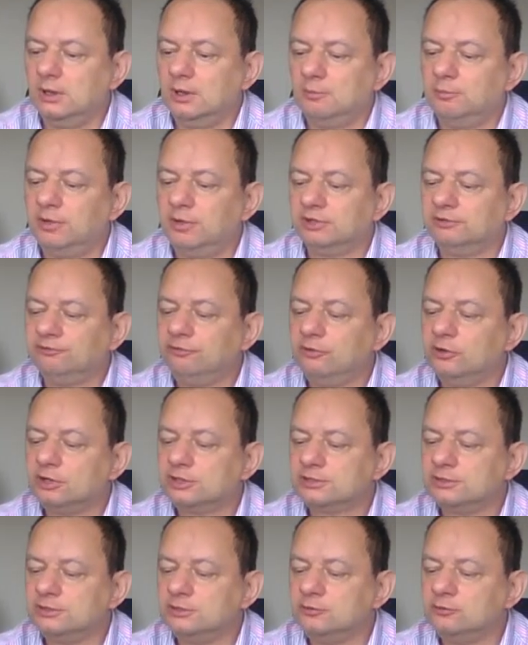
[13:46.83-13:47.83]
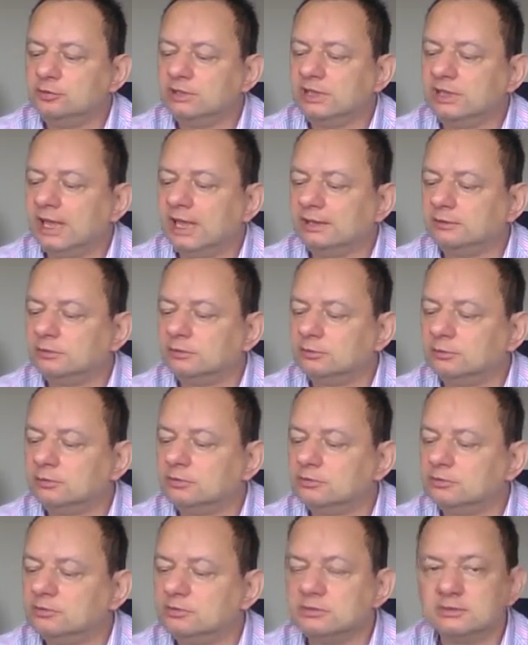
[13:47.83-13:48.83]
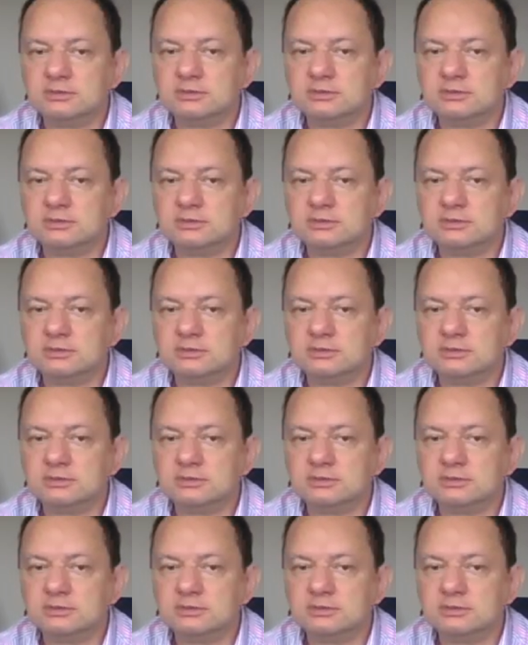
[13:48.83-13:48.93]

But first you would like to